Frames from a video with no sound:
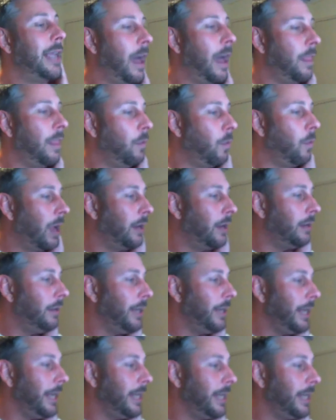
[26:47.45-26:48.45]
other one
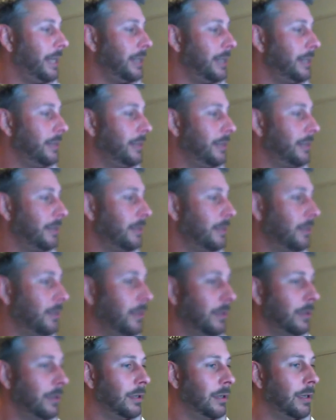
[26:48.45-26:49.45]
is
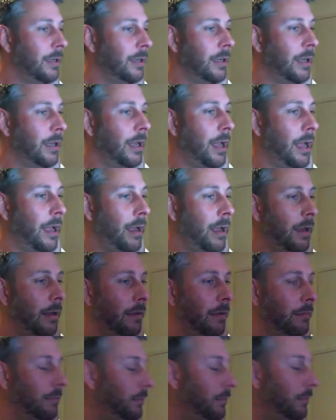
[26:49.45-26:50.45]
the